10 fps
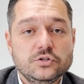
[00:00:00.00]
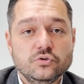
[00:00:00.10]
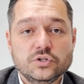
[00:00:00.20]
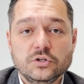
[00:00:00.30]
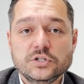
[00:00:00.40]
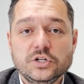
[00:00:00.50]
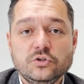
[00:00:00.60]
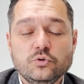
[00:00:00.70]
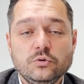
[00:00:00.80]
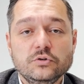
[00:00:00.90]
So Zillow is a
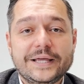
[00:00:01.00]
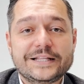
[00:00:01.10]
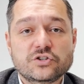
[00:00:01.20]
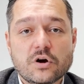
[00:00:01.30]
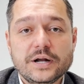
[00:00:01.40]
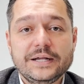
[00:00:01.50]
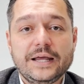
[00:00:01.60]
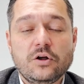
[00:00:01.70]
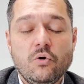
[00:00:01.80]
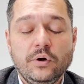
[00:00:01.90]
good tool to get started,
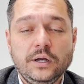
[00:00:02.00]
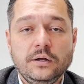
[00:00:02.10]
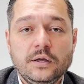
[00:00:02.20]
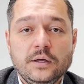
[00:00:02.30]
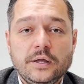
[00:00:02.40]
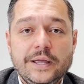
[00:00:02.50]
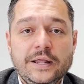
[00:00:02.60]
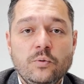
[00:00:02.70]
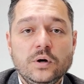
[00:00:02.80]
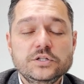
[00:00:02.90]
get going. And
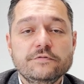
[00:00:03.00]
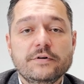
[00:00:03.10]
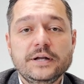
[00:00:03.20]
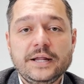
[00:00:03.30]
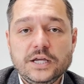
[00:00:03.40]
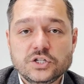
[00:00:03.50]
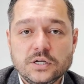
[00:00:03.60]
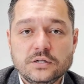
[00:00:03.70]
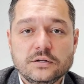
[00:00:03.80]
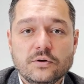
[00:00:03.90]
then once you find an
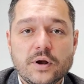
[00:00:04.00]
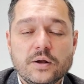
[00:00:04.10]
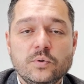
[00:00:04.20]
agent, right?